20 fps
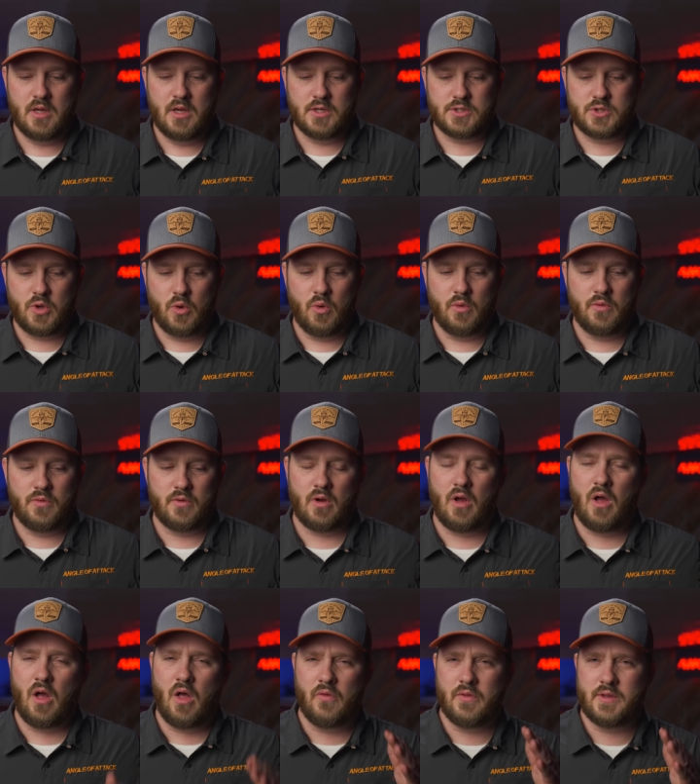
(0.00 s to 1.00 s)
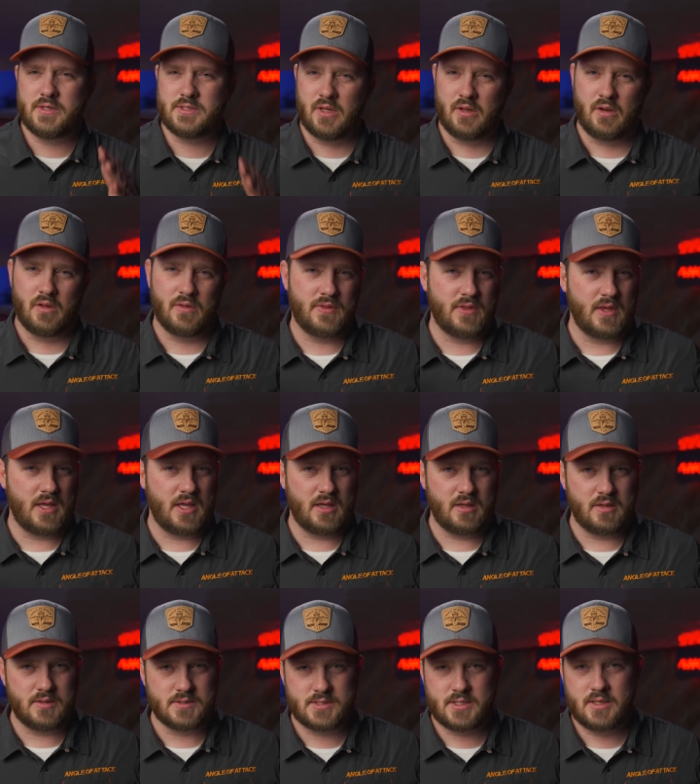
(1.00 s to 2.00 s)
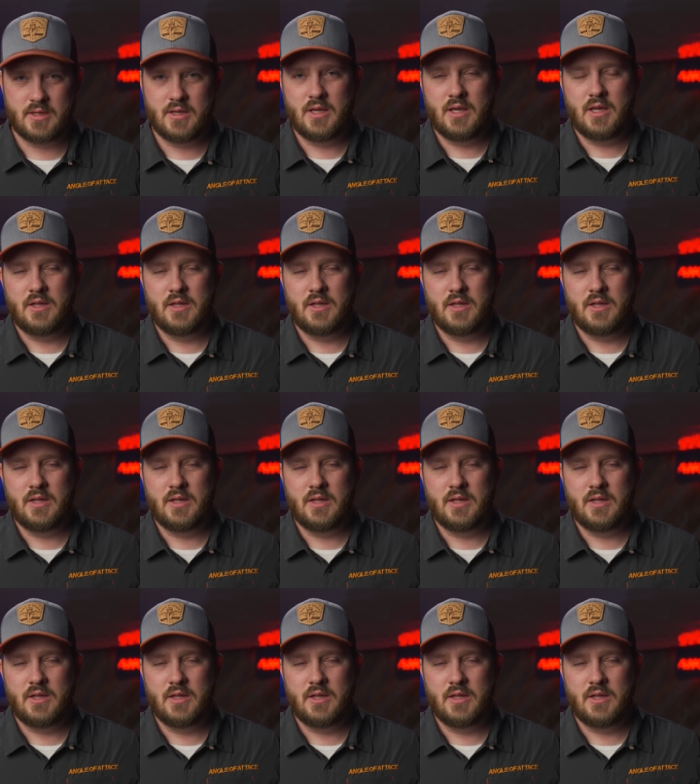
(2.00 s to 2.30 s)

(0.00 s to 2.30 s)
So there are all these little things